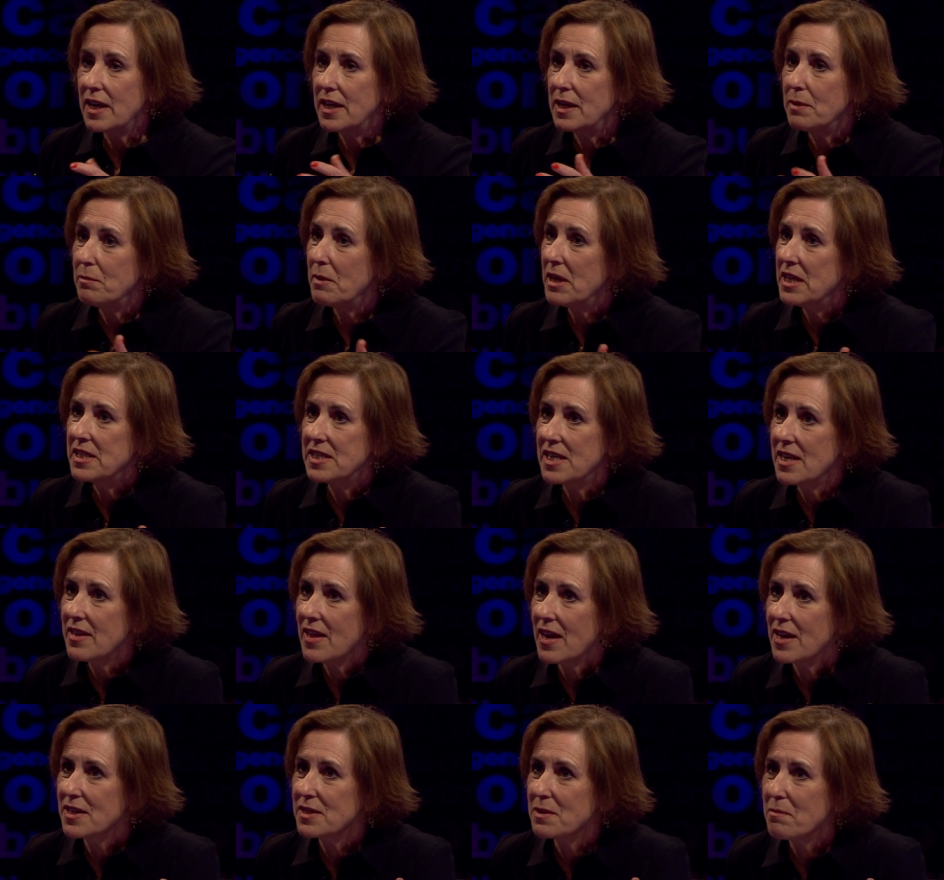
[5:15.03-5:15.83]
He may see
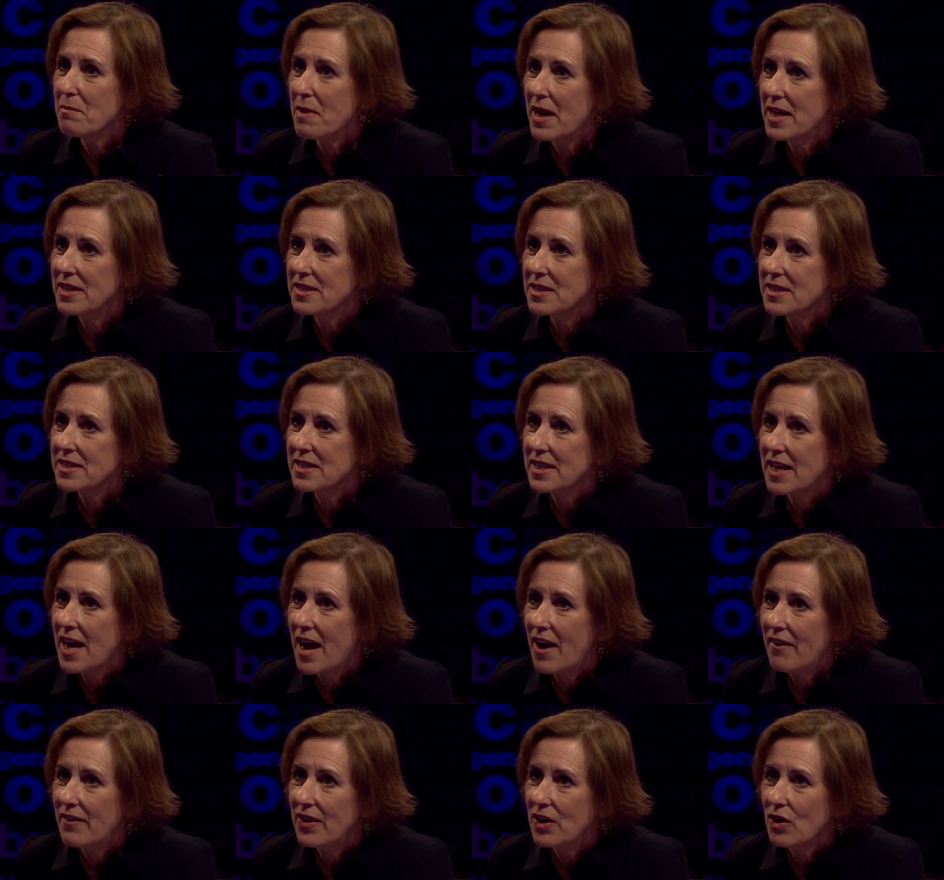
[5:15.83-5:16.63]
that as a mandate to
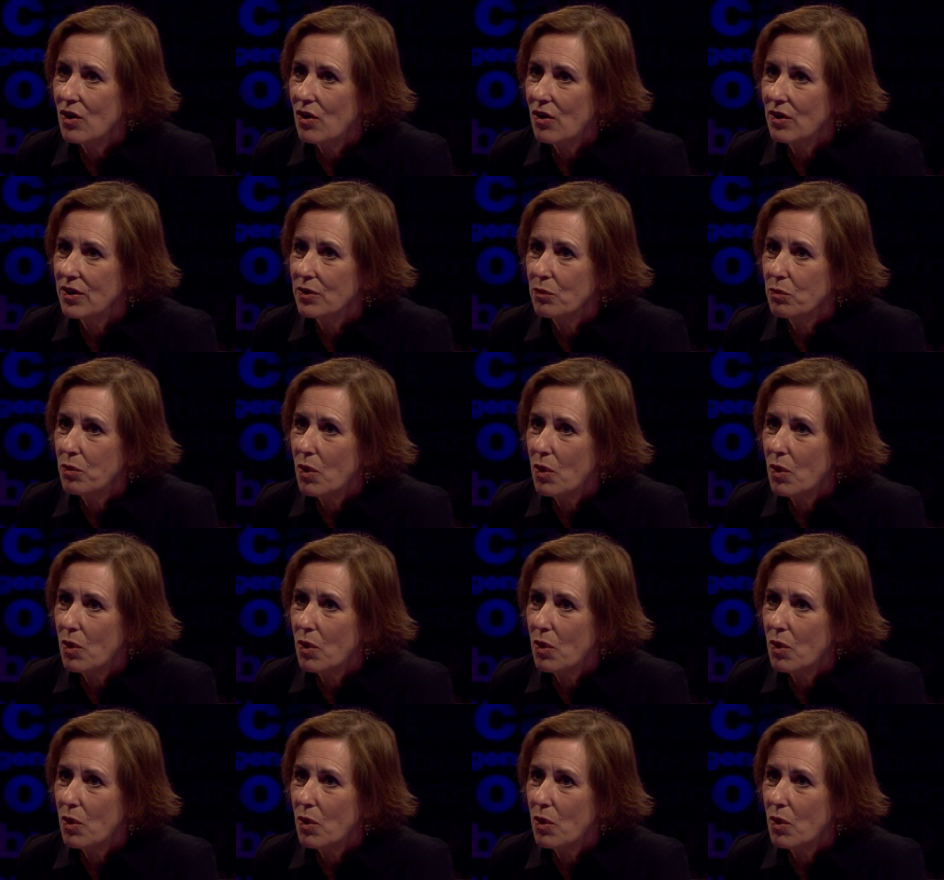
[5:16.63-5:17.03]
carry on.